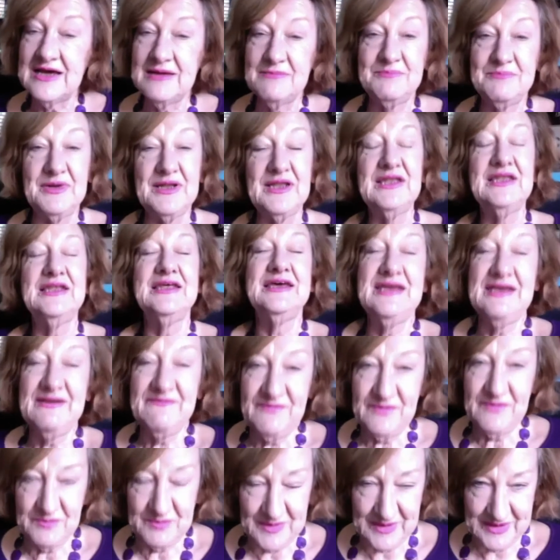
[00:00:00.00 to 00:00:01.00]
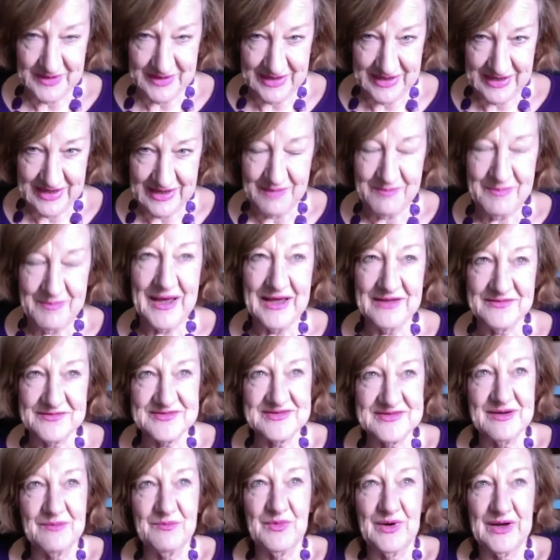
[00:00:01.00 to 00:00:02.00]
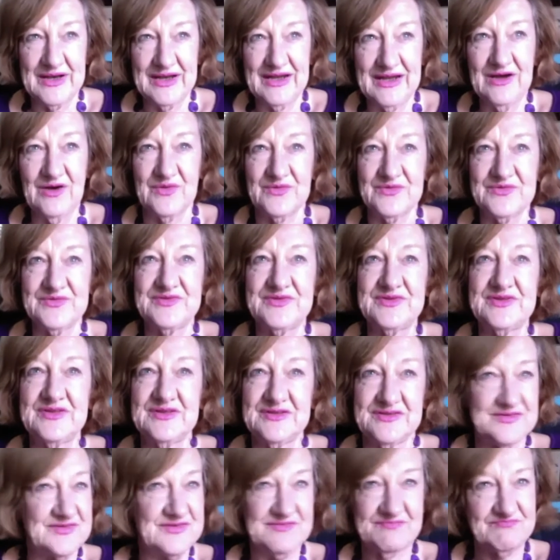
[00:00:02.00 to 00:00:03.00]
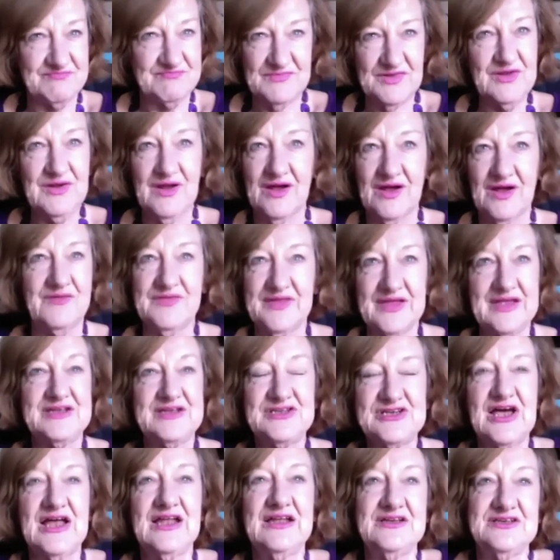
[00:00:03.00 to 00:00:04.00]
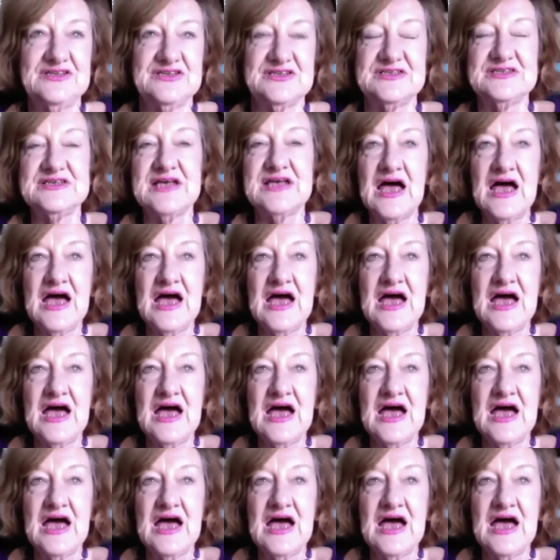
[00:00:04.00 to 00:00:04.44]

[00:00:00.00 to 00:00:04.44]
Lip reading: believably about someone else's, their challenges.